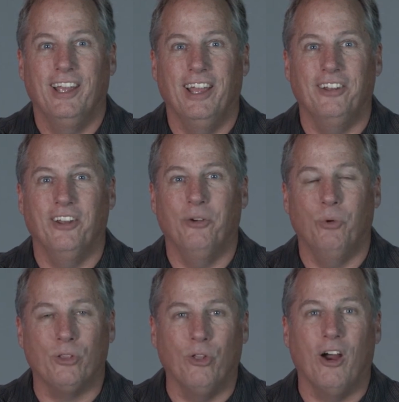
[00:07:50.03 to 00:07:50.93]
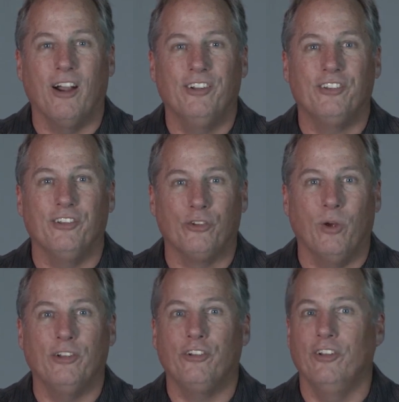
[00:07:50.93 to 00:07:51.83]
And with Lars'
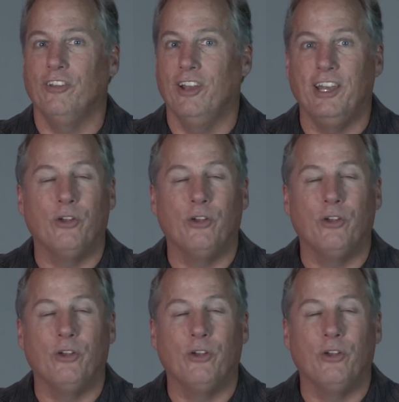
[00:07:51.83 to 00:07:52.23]
questions and any